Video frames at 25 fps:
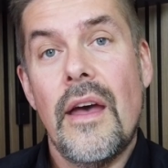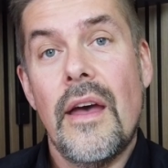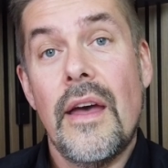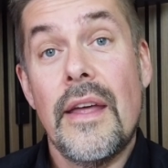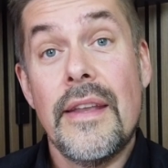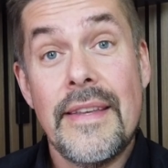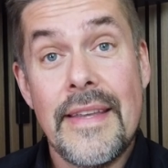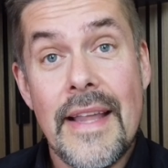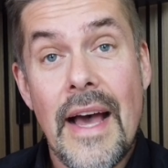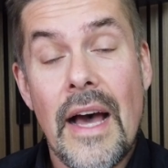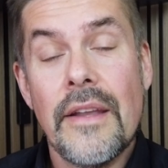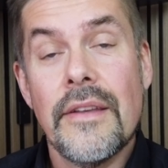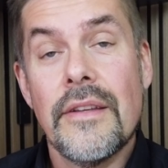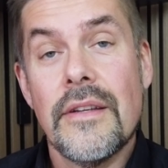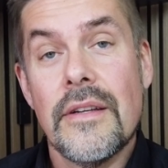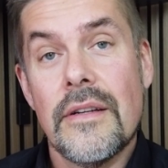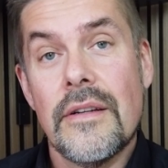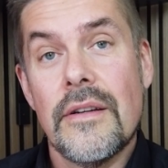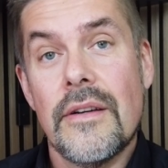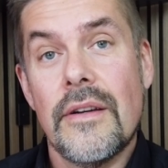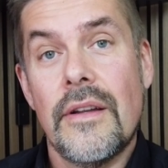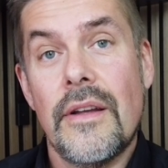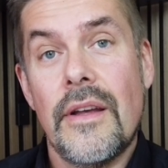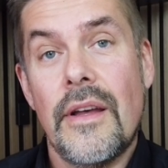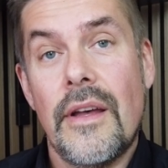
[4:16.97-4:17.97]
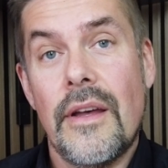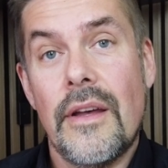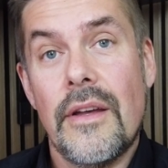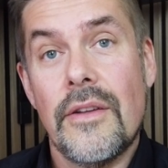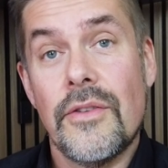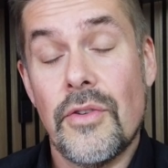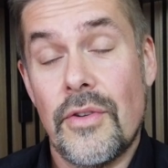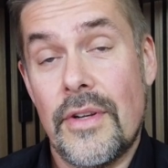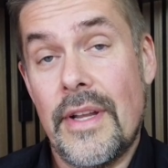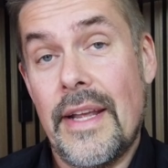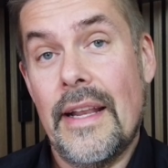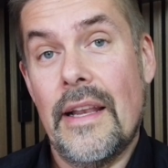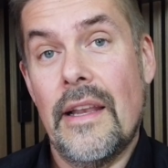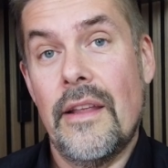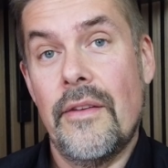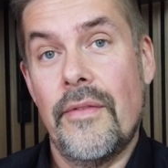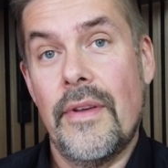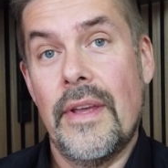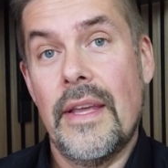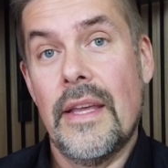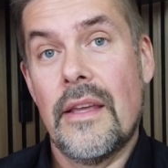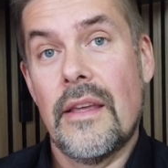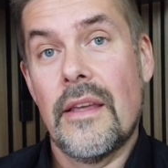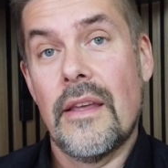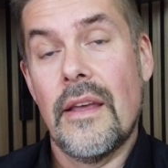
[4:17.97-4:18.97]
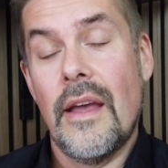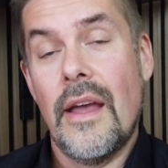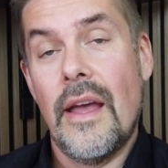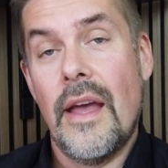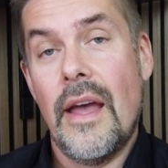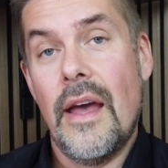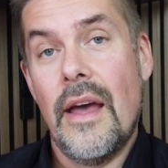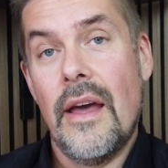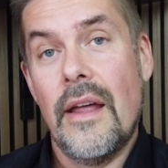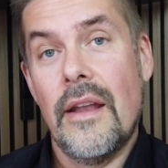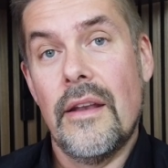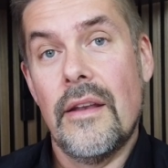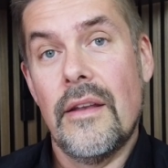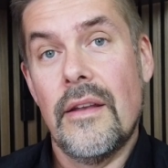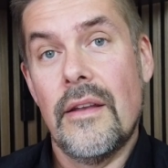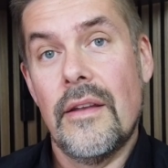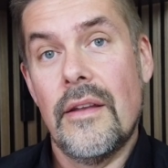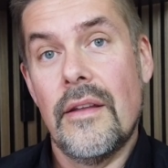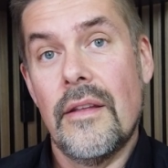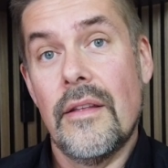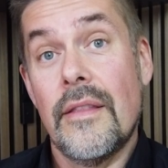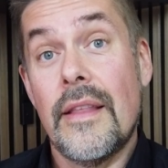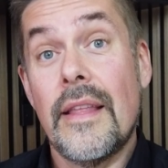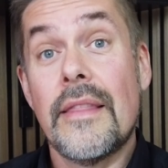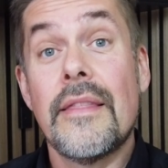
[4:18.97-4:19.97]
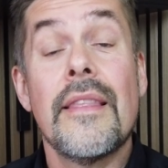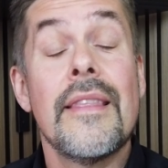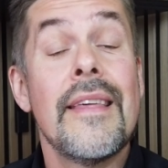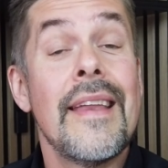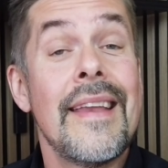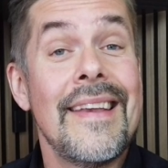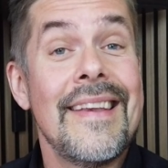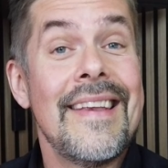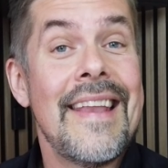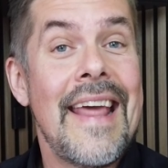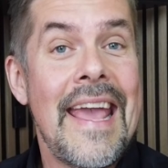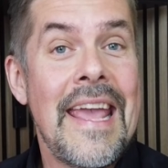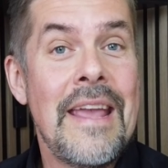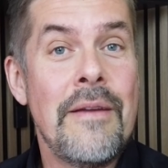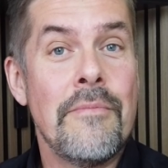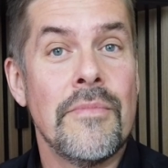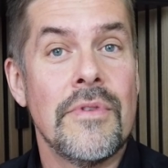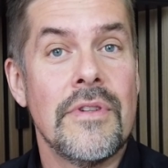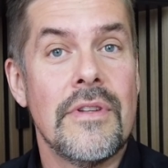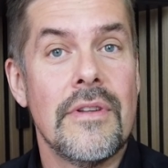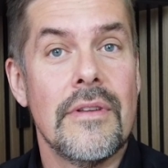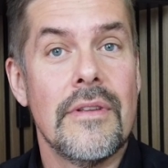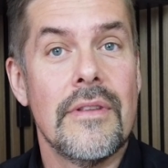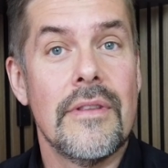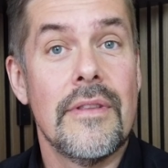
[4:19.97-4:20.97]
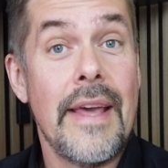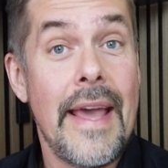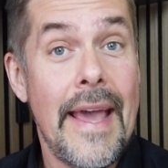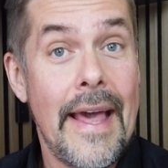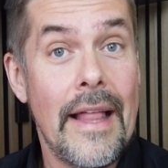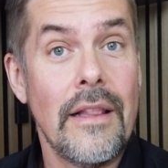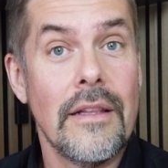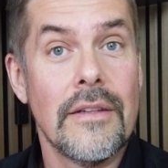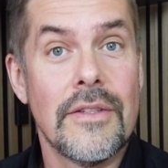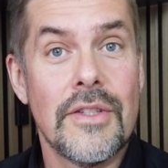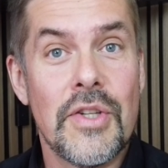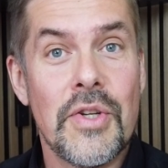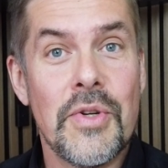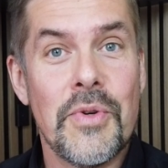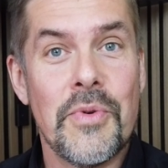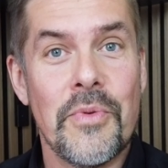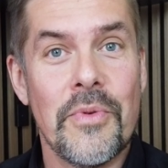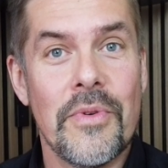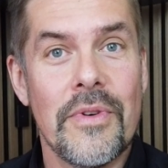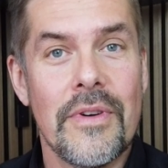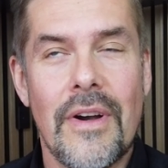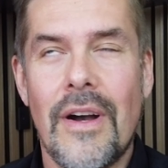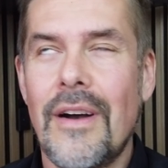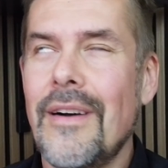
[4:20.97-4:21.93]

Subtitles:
Another Donnet Lévêque, and that they named the L2.